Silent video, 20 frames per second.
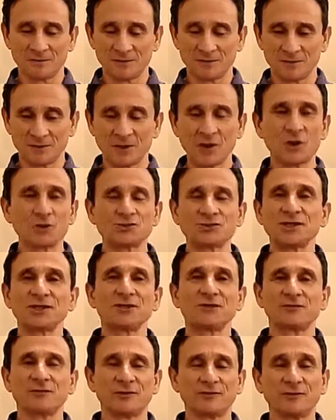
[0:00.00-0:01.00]
The coaching
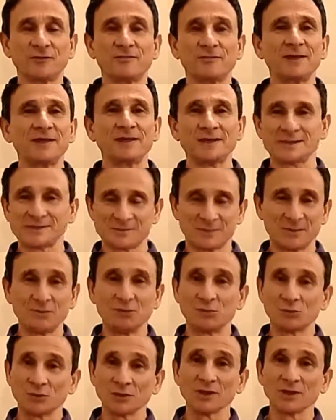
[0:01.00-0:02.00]
you've given me has been
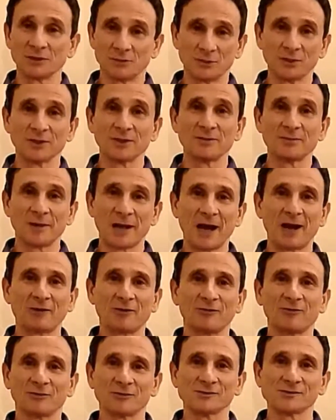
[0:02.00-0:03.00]
really, really
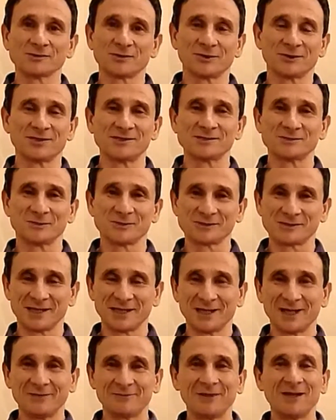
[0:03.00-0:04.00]
powerful. So I just want to say
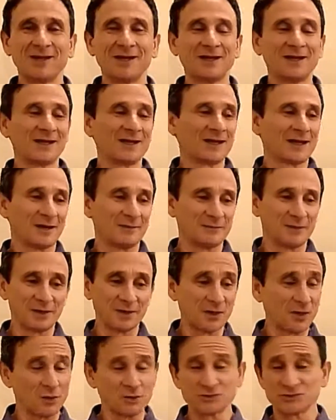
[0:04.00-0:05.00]
I've been a
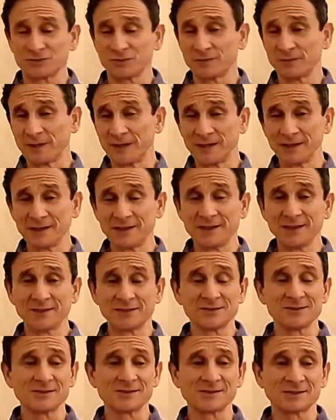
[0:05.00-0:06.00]
coach for many
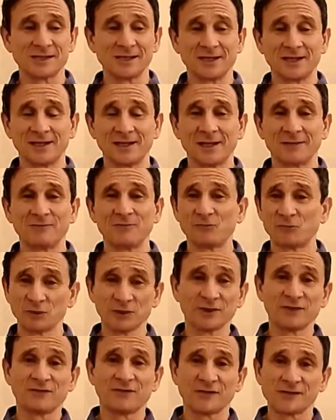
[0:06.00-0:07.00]
years, and I'm
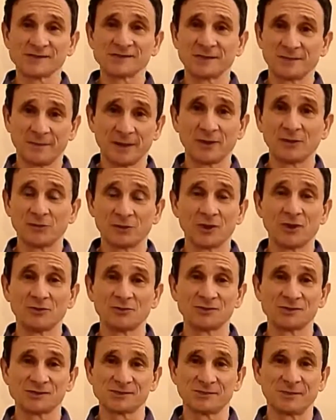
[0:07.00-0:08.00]
really fussy about who
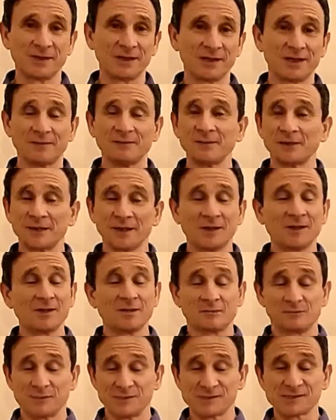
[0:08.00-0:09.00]
coaches me, and I've
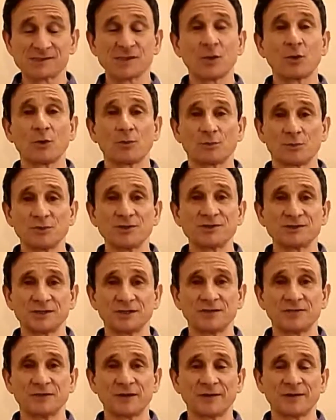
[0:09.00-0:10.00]
been so
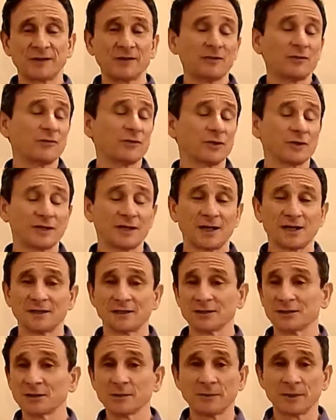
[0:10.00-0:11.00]
appreciative. And I've only gotten
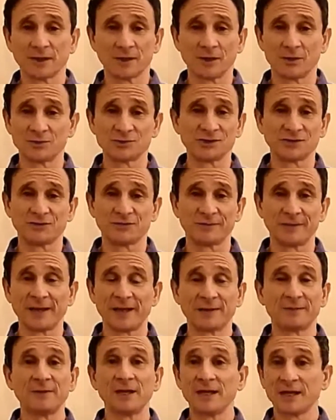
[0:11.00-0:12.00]
a little bit of coaching from
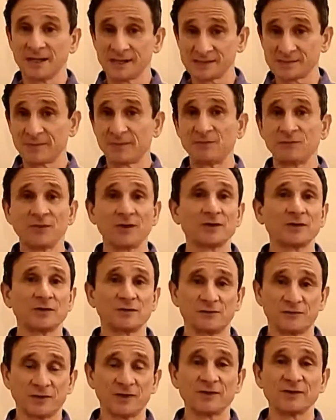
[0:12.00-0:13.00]
Adam. It's been
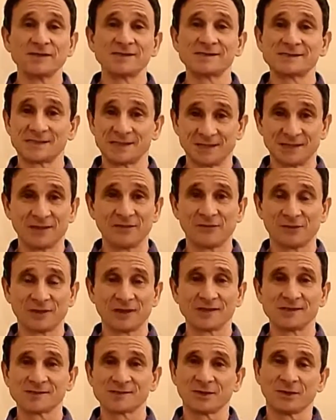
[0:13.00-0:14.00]
very, very
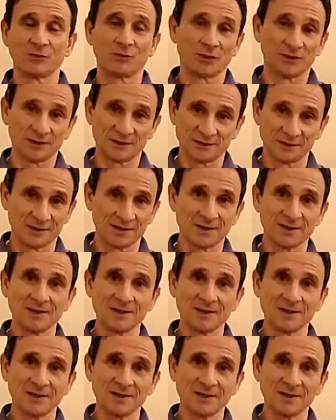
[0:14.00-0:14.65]
significant. So I wanted to